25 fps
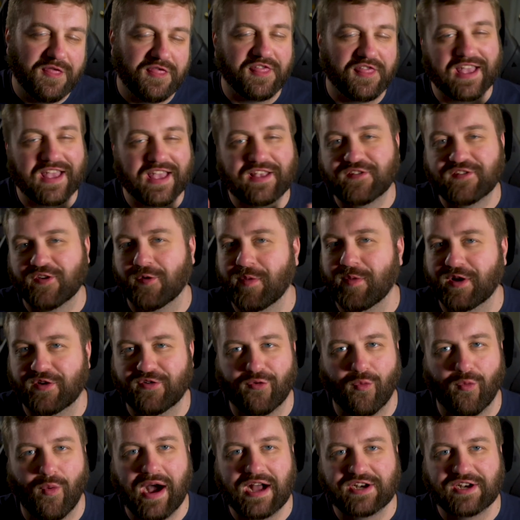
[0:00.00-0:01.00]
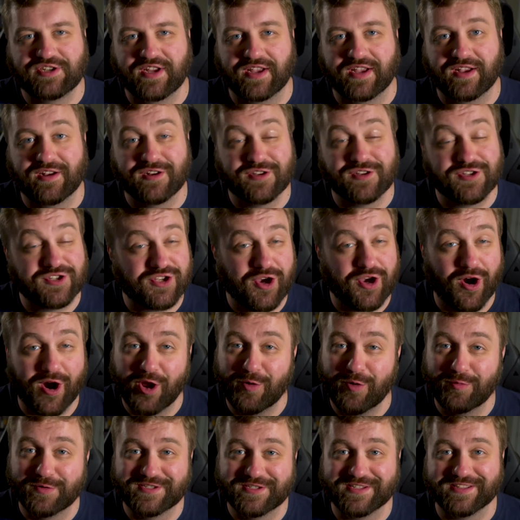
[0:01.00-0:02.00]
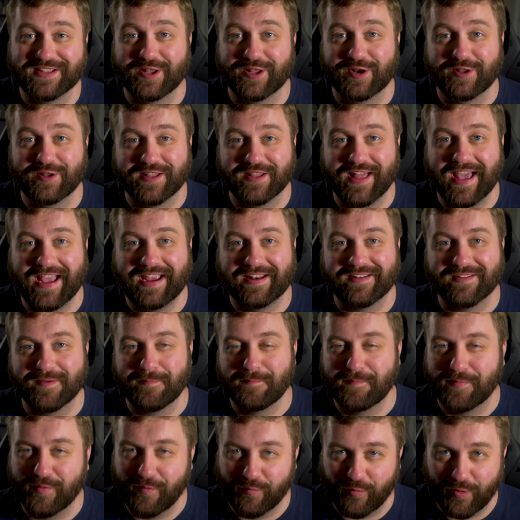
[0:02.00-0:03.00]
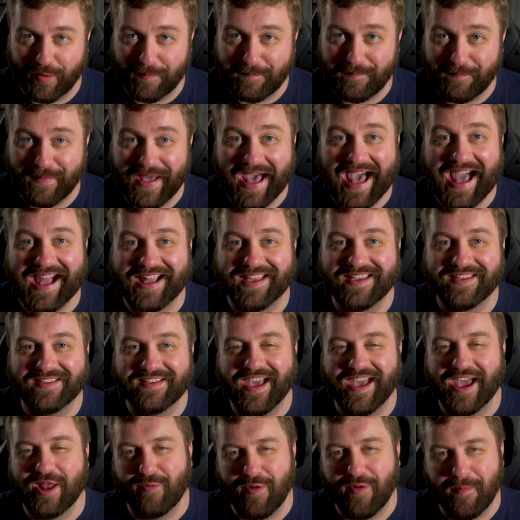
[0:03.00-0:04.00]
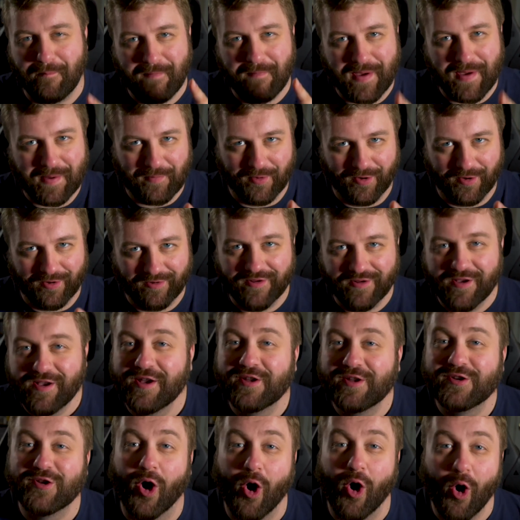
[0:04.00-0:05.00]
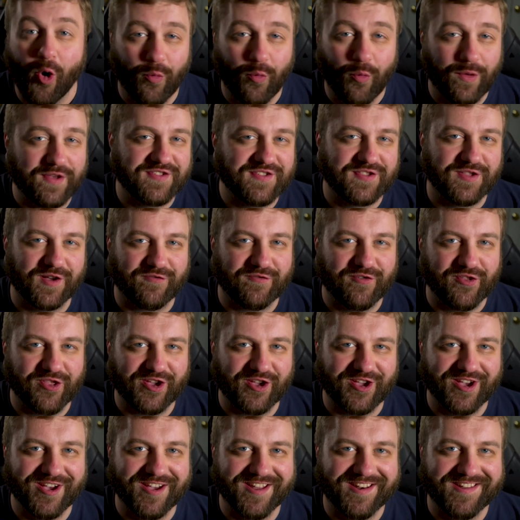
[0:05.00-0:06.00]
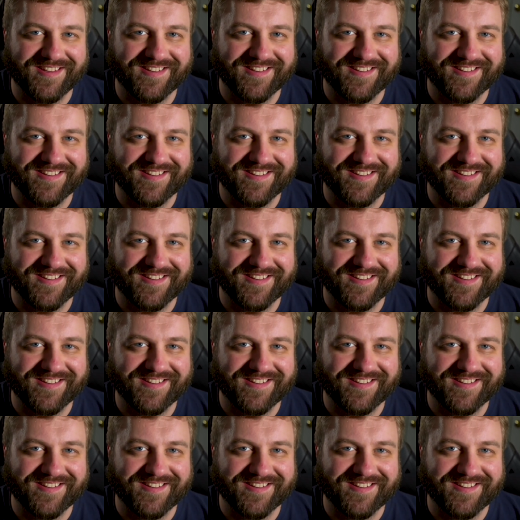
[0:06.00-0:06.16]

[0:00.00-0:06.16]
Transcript: Thanks so much for watching. Sorry it was a little late, but we're back, and remember to always look for the good.